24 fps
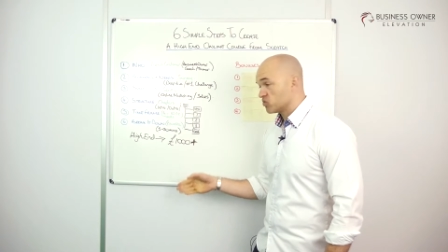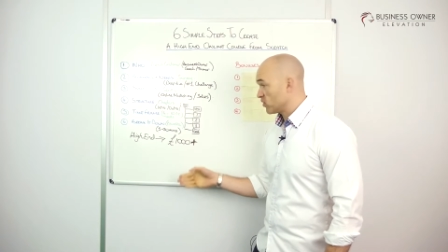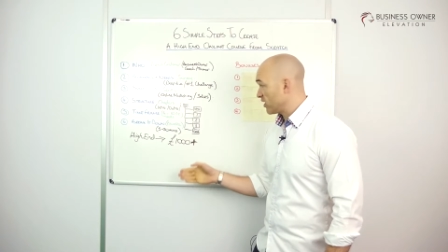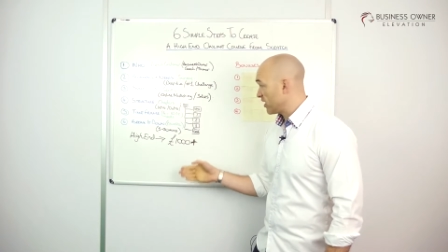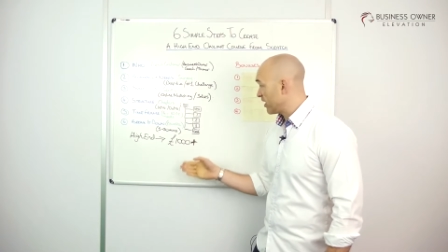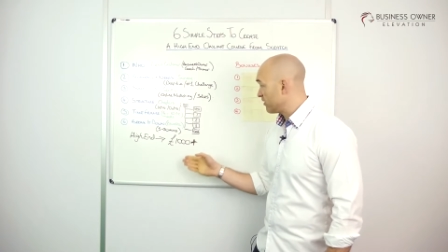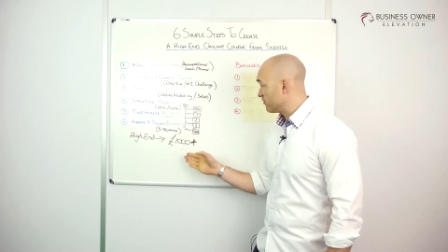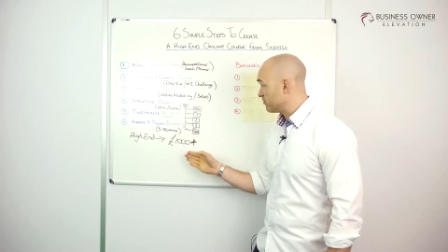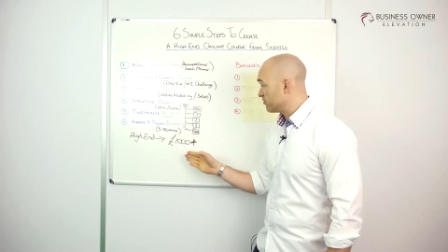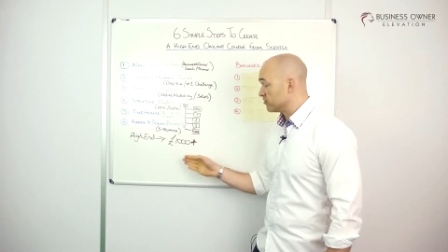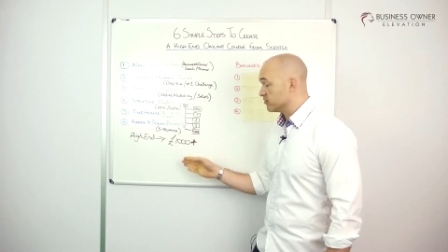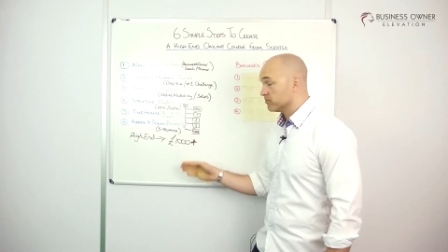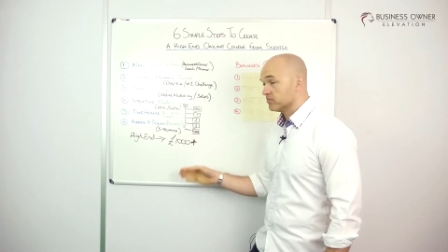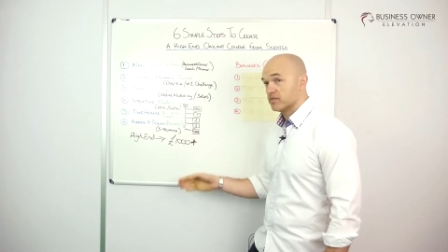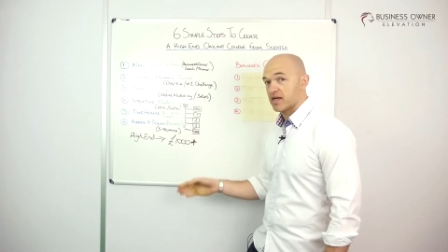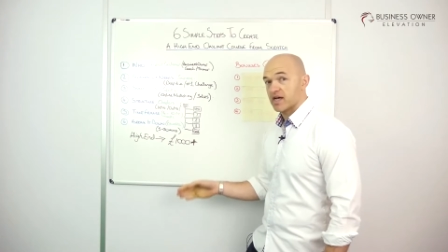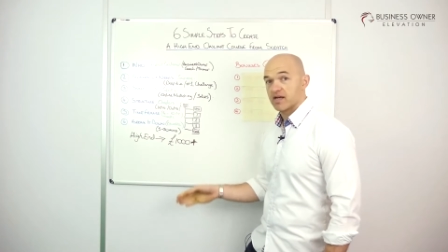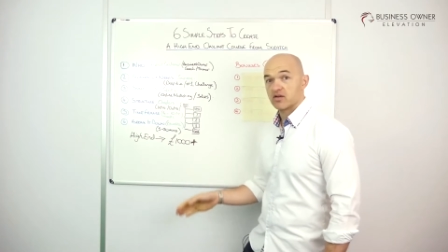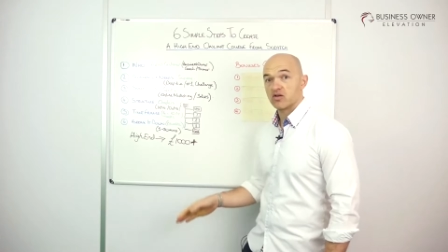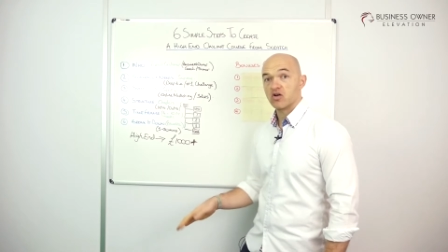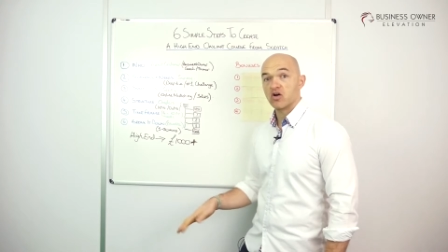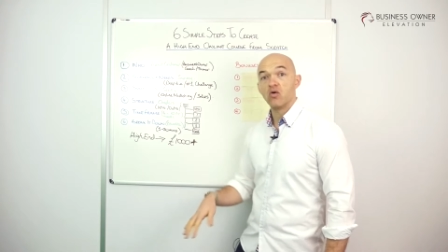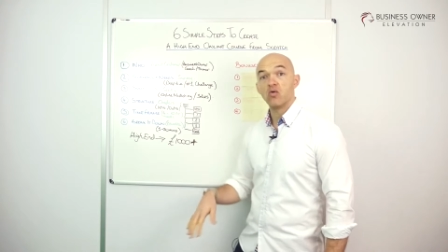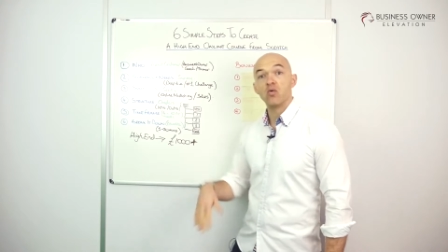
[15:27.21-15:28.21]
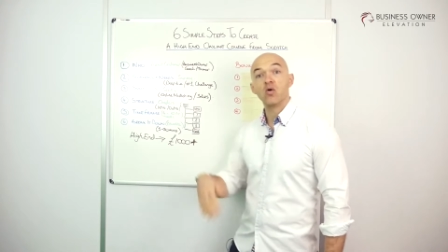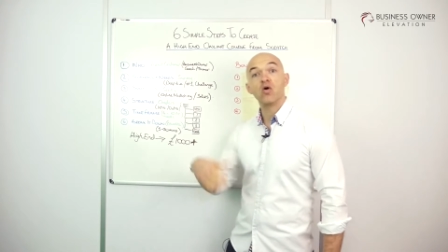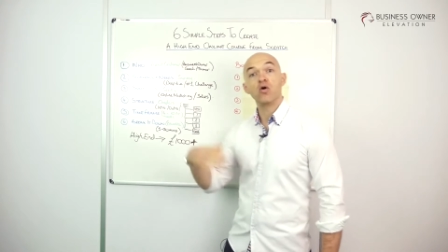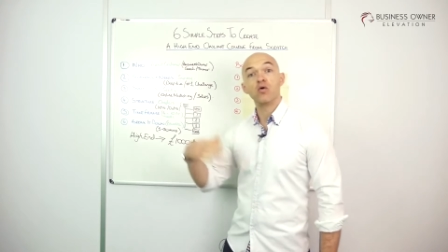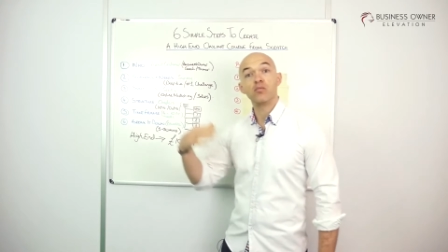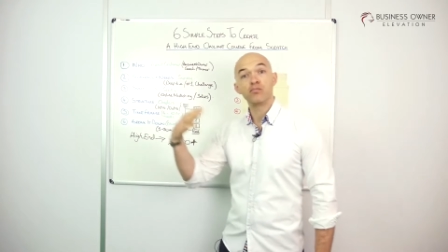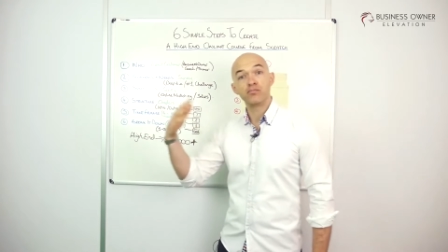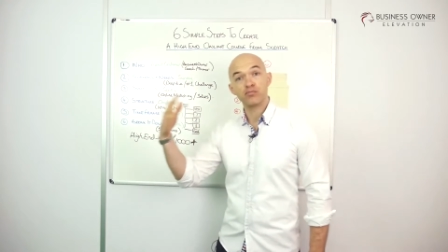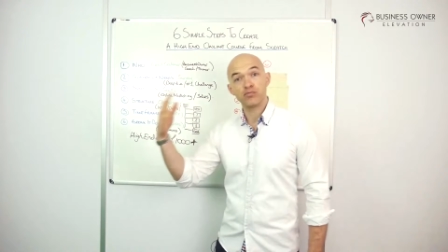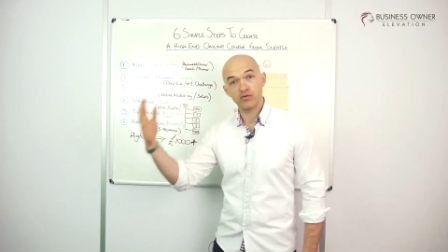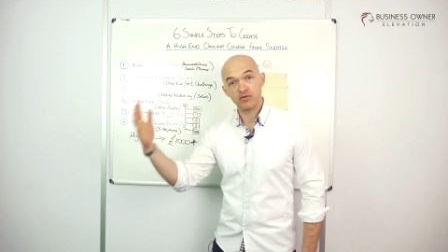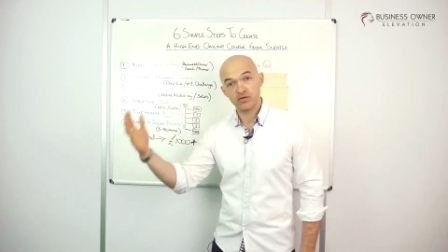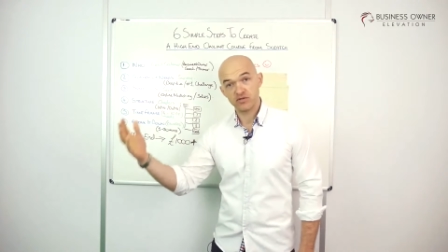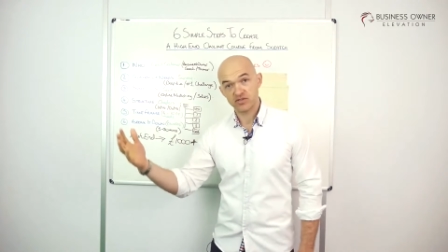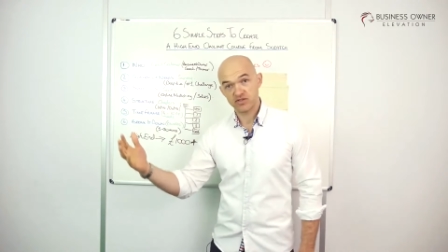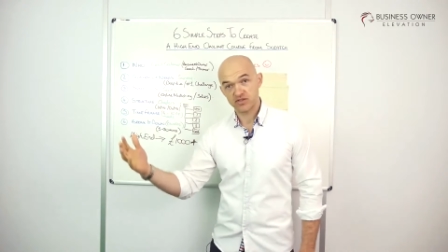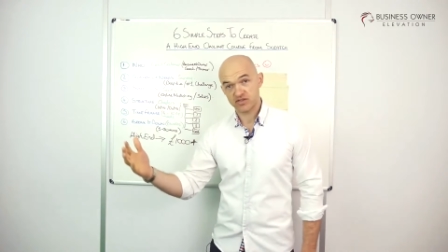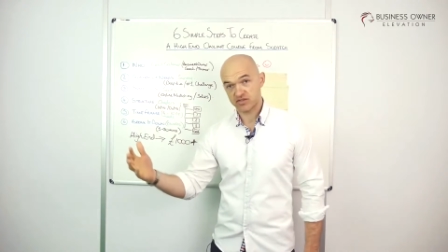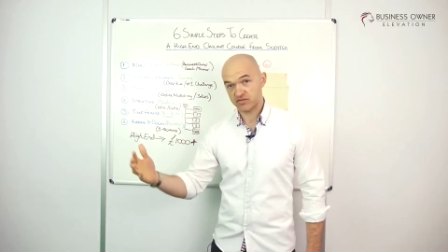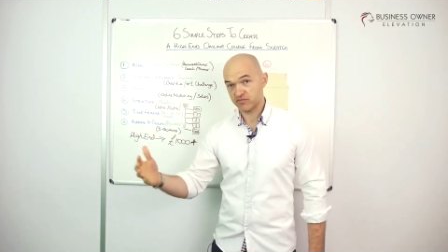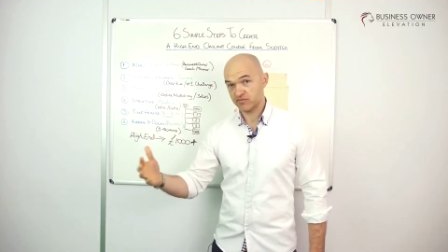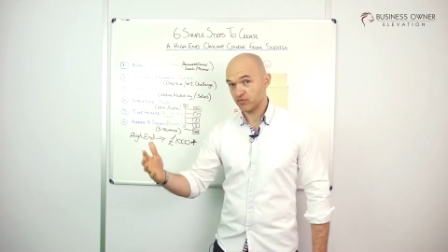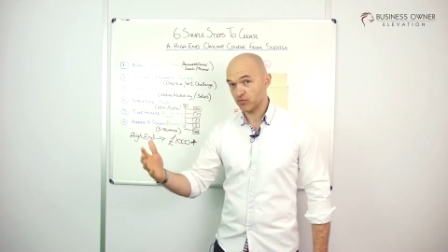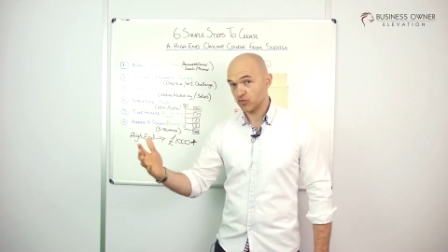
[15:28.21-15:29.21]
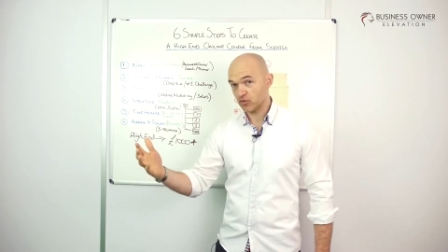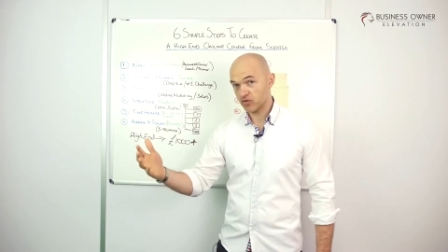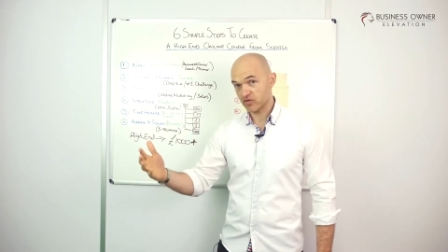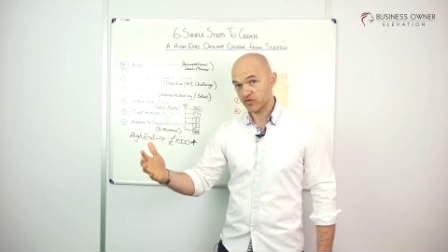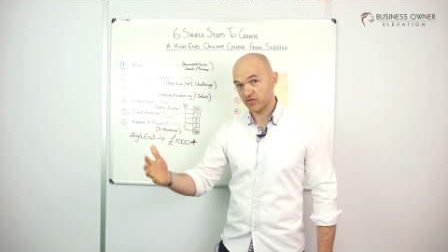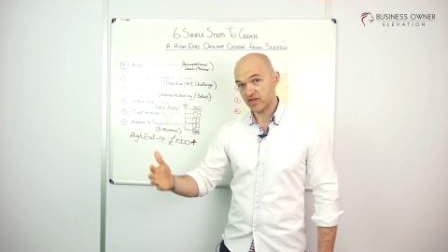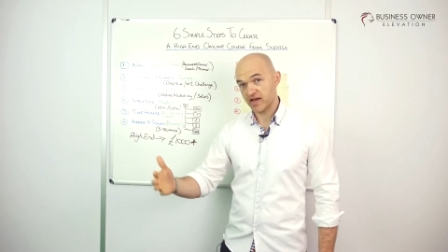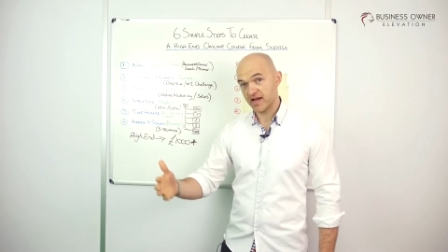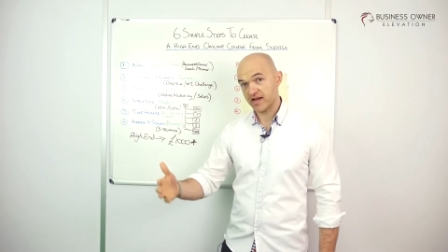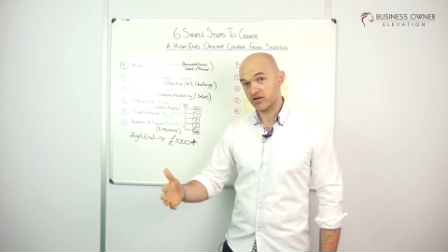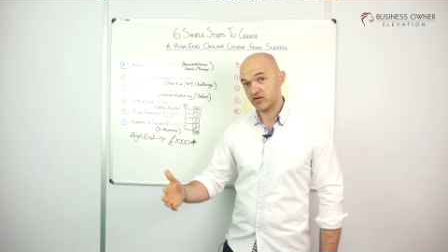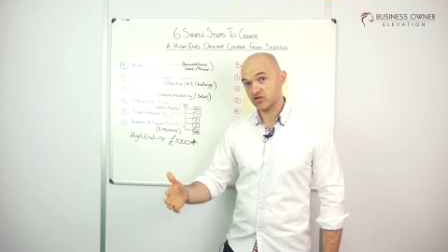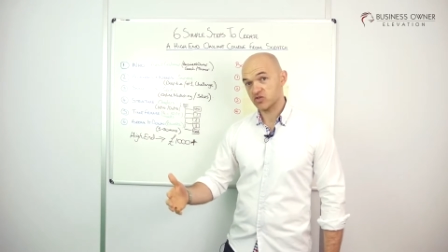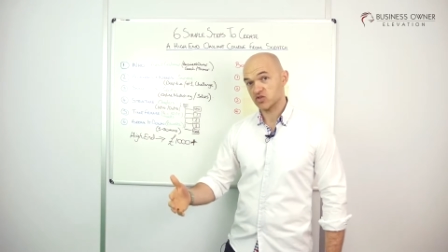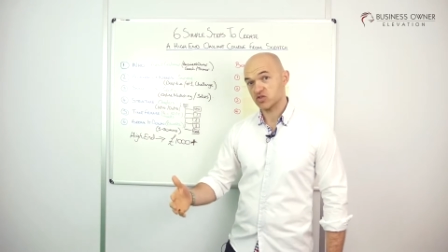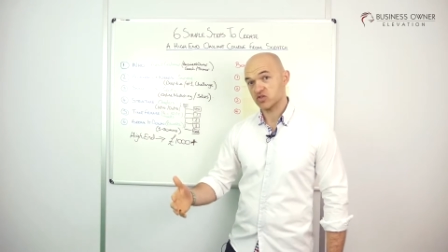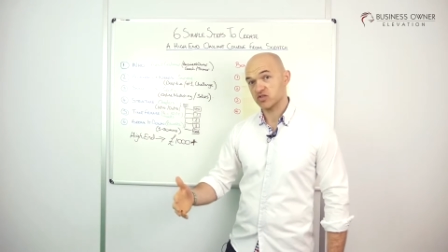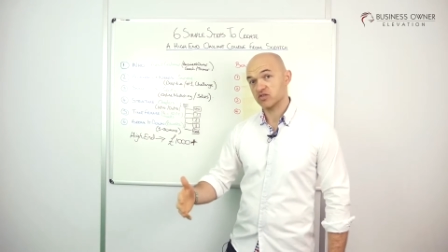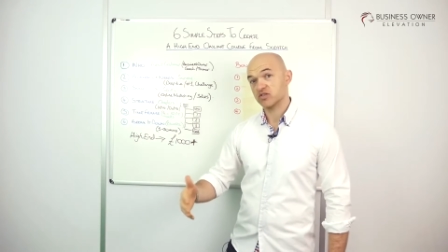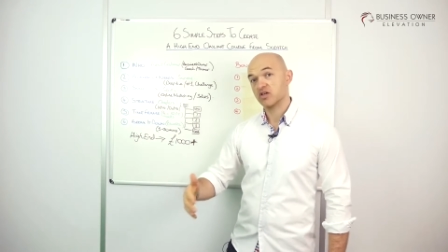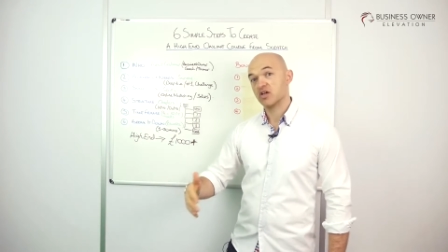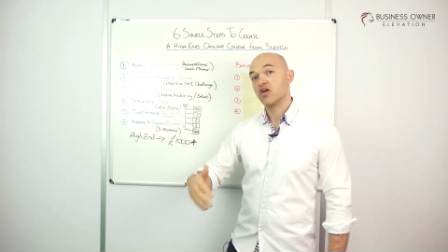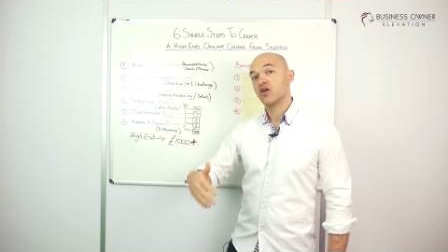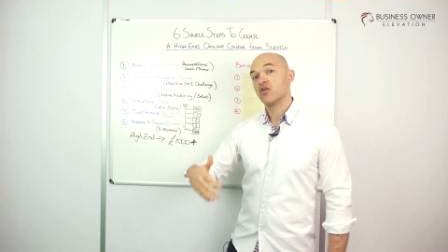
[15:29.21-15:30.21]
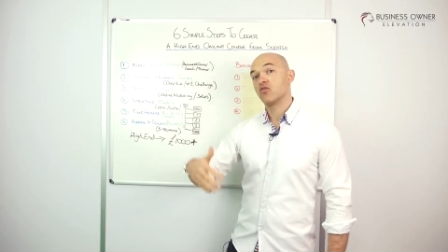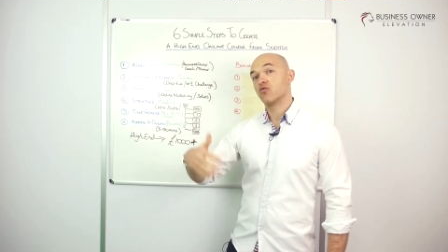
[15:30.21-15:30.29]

We have them that go upwards 4,000,